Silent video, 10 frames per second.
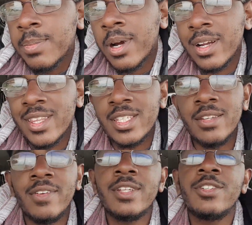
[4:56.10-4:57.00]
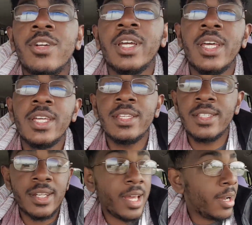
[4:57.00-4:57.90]
part of this adventure
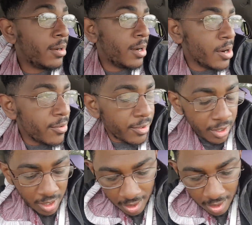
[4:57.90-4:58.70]
is now over.